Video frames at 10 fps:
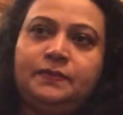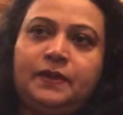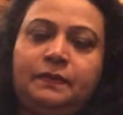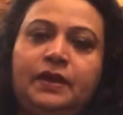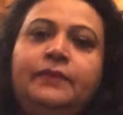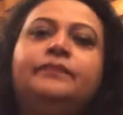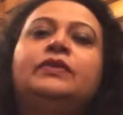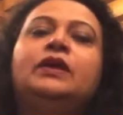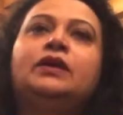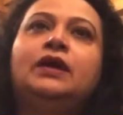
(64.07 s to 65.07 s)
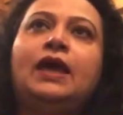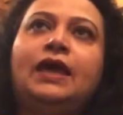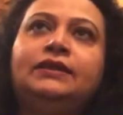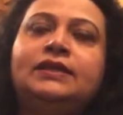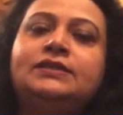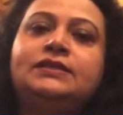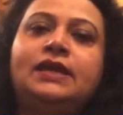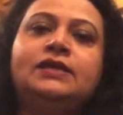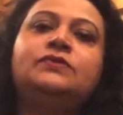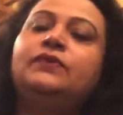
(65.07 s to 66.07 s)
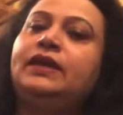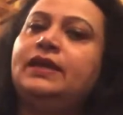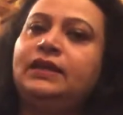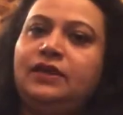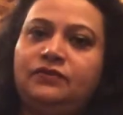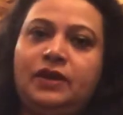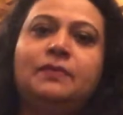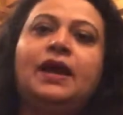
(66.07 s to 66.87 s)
puppy? At this stage we can give him